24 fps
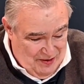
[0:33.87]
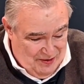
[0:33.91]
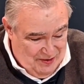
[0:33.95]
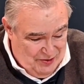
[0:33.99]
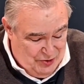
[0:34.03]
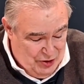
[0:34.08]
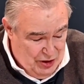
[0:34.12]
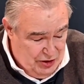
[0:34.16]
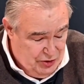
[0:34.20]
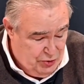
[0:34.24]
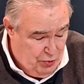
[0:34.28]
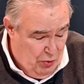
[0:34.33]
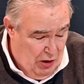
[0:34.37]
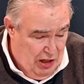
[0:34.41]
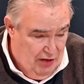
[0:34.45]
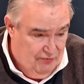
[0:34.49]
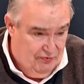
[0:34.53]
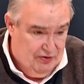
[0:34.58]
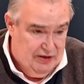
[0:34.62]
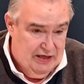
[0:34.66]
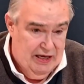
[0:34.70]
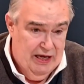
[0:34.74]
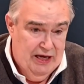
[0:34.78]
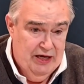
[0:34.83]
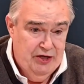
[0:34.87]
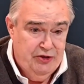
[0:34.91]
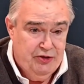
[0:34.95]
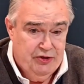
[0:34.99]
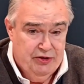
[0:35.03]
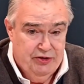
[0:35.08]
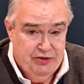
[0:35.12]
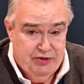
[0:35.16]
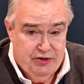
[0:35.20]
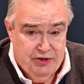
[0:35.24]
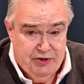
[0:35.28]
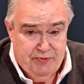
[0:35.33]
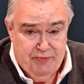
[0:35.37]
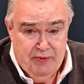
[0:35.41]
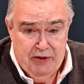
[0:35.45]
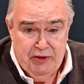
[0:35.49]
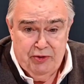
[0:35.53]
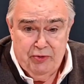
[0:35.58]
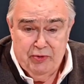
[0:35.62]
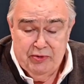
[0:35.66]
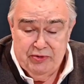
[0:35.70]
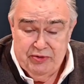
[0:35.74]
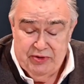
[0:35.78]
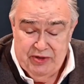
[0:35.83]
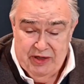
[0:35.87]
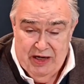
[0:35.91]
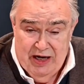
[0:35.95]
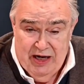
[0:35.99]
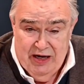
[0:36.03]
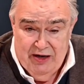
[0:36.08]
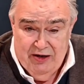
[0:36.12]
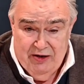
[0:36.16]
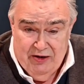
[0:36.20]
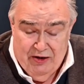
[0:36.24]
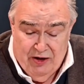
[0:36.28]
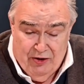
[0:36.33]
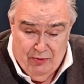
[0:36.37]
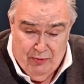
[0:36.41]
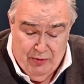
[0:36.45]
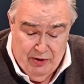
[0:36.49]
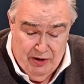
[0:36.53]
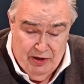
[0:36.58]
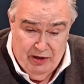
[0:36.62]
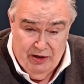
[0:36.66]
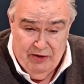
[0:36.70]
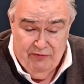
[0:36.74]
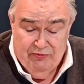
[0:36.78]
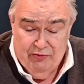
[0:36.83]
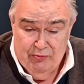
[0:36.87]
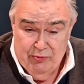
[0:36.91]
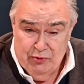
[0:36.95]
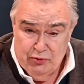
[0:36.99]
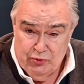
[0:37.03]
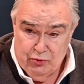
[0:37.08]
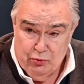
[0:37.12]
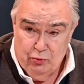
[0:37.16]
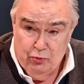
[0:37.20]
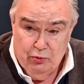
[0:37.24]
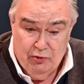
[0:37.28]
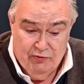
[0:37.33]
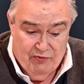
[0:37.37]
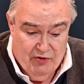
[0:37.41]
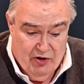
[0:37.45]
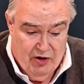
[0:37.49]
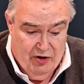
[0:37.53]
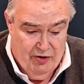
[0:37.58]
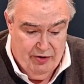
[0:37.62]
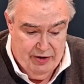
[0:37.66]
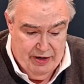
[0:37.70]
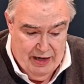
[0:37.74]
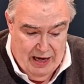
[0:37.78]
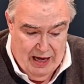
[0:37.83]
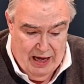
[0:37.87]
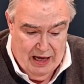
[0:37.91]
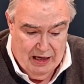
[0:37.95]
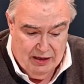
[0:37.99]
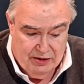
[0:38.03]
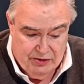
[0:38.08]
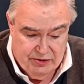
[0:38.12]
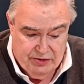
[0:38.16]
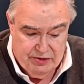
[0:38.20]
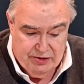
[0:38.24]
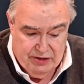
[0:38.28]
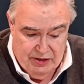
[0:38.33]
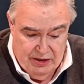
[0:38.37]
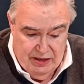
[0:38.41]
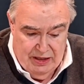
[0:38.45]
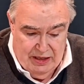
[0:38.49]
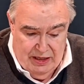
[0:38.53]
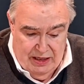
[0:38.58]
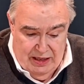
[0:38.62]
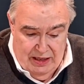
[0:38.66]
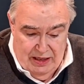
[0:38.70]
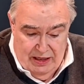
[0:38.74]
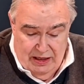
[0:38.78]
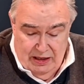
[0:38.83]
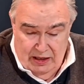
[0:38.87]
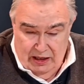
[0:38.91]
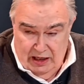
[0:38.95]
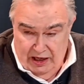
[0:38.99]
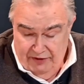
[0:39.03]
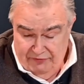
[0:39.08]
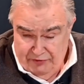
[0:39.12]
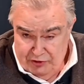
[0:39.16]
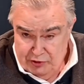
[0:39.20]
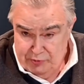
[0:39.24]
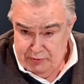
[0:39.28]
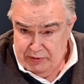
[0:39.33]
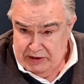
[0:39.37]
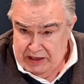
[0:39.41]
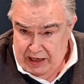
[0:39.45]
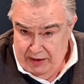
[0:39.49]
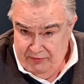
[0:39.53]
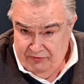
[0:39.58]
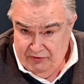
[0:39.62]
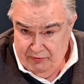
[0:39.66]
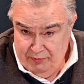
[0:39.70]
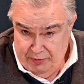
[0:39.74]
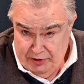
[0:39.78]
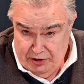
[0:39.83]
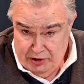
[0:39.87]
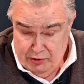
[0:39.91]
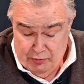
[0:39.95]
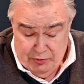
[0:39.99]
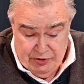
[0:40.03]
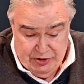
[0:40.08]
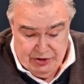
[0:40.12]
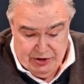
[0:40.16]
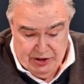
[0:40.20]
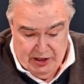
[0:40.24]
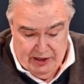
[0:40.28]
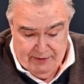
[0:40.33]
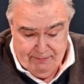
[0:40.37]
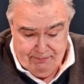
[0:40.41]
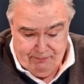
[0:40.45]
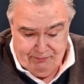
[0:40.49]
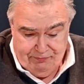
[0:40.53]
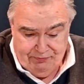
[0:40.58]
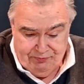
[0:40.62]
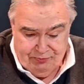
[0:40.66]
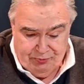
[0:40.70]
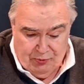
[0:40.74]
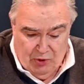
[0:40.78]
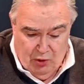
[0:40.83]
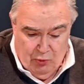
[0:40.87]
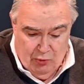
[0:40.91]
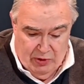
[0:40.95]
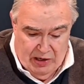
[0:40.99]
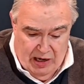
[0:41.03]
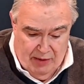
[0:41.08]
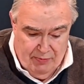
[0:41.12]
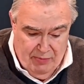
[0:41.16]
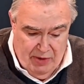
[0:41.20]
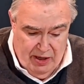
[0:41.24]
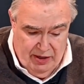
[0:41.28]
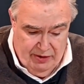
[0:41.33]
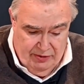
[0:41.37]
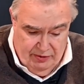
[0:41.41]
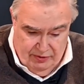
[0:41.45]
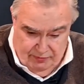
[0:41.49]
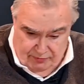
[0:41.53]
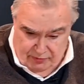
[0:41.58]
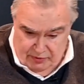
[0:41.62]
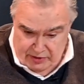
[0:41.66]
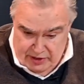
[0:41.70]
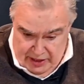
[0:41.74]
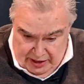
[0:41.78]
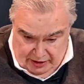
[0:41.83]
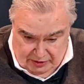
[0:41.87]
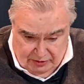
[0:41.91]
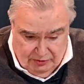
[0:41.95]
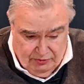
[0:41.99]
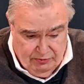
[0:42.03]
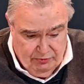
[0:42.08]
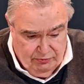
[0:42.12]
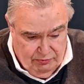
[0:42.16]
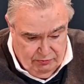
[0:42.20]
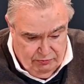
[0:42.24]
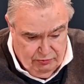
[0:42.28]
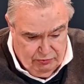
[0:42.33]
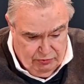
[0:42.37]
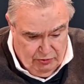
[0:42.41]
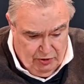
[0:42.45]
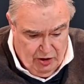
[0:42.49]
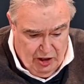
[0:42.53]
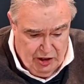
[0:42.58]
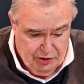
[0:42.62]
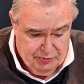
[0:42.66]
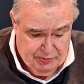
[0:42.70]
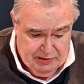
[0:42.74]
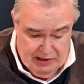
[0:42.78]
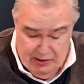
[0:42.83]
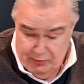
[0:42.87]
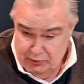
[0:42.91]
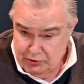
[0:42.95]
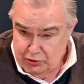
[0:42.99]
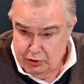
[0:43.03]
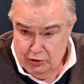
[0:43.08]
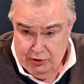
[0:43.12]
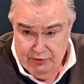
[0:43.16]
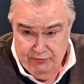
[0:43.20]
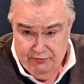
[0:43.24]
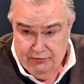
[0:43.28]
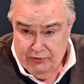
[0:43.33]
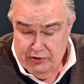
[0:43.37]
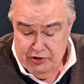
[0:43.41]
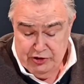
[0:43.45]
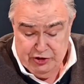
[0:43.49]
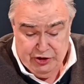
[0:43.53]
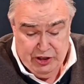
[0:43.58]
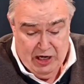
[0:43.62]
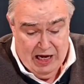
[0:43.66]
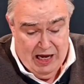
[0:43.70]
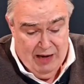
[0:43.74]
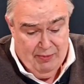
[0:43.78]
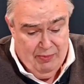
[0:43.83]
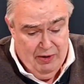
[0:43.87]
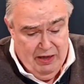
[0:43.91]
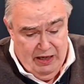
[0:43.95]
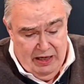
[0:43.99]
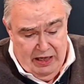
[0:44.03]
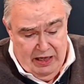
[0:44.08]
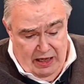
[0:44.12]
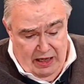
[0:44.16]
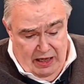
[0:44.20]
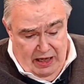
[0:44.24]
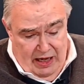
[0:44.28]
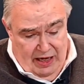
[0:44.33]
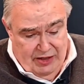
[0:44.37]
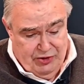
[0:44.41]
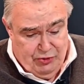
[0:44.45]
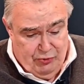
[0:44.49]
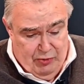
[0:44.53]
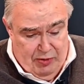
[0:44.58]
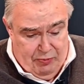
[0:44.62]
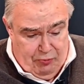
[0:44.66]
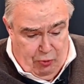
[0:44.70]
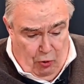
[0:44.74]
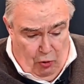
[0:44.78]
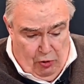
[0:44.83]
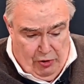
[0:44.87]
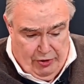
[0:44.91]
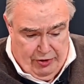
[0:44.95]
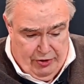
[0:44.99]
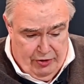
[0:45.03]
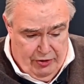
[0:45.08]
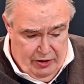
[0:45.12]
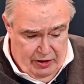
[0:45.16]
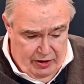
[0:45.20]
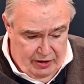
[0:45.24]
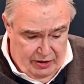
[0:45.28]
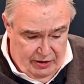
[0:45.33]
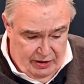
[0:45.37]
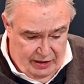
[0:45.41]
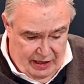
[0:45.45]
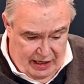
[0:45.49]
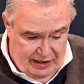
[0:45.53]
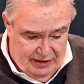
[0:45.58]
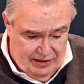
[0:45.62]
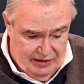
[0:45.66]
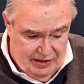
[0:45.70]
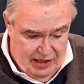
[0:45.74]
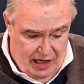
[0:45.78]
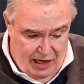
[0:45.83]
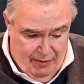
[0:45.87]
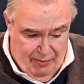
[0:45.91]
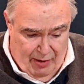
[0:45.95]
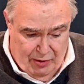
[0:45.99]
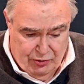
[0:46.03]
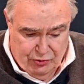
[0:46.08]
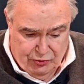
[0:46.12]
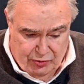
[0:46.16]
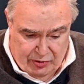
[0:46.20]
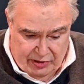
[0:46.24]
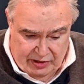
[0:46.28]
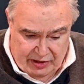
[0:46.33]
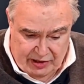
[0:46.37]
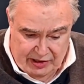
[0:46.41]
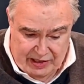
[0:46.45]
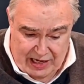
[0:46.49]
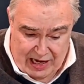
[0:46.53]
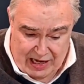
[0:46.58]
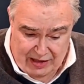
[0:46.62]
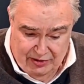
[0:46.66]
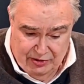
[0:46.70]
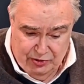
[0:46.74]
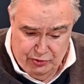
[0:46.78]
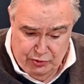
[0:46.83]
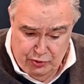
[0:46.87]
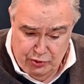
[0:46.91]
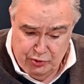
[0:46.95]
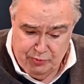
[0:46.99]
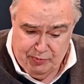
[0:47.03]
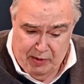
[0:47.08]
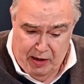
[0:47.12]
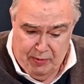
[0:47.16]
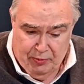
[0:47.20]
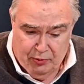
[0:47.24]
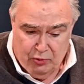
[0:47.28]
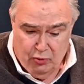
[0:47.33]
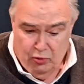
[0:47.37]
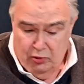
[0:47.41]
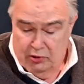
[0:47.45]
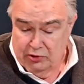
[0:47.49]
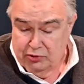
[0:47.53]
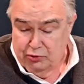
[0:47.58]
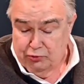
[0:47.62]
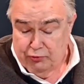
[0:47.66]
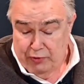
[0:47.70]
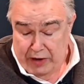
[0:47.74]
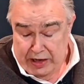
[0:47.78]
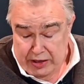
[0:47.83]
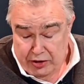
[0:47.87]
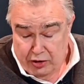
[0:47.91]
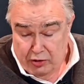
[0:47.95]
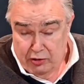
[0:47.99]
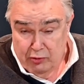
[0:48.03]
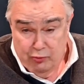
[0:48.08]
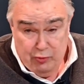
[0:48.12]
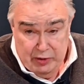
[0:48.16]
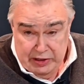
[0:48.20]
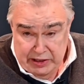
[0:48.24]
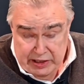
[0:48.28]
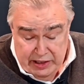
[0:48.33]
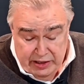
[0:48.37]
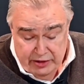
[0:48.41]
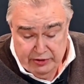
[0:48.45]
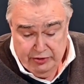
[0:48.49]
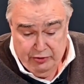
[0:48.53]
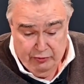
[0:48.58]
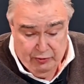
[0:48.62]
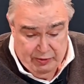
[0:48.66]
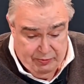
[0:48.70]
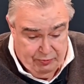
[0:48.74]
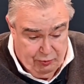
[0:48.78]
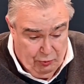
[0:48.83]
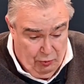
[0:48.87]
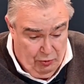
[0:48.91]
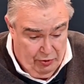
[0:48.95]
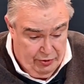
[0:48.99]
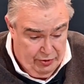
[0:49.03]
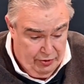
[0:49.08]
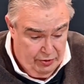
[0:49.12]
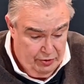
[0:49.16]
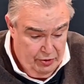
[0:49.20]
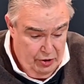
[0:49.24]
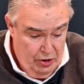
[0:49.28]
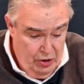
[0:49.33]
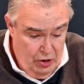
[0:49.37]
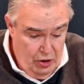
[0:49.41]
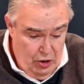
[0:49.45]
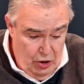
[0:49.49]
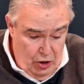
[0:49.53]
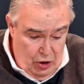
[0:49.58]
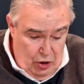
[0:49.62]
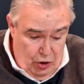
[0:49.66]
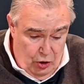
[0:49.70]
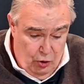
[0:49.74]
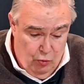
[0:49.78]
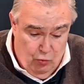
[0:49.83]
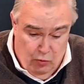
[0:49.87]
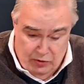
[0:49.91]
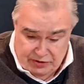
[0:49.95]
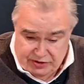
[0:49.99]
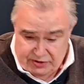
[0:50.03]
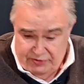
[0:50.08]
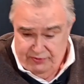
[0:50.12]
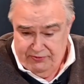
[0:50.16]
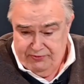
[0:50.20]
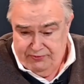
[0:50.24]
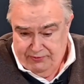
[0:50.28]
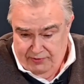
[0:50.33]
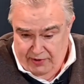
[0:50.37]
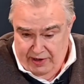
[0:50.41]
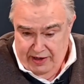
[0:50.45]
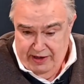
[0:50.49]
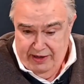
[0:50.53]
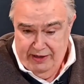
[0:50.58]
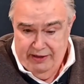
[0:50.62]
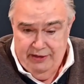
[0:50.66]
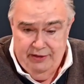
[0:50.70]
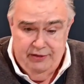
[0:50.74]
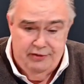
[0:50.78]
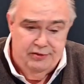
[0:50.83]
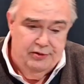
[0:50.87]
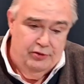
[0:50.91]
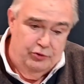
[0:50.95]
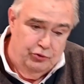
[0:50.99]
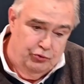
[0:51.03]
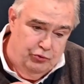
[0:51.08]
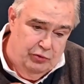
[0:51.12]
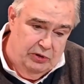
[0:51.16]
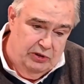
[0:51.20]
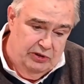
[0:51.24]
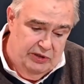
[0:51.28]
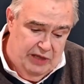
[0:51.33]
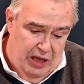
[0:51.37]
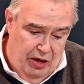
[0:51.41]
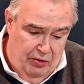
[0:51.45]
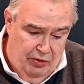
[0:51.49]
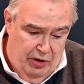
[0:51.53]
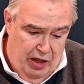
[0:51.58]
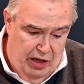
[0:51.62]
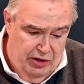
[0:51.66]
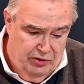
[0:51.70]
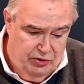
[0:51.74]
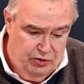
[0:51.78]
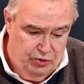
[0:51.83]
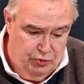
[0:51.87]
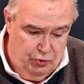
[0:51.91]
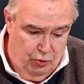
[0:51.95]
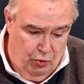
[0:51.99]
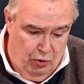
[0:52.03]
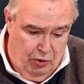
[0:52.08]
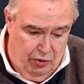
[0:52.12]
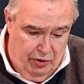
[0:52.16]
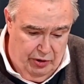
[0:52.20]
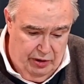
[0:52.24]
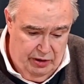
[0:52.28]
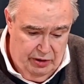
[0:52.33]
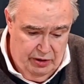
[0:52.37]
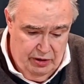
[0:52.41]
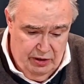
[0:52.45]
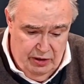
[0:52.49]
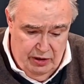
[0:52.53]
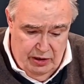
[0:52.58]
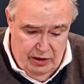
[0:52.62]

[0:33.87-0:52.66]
Jen's qualifications to speak to us today are really from the school of hard knocks. I first became familiar with Jen when I met Nick, her husband. He was looking for a job as a reporter, and at the time I was running a Catholic newspaper called Credo, and we needed a reporter who wasn't afraid to drill down on a story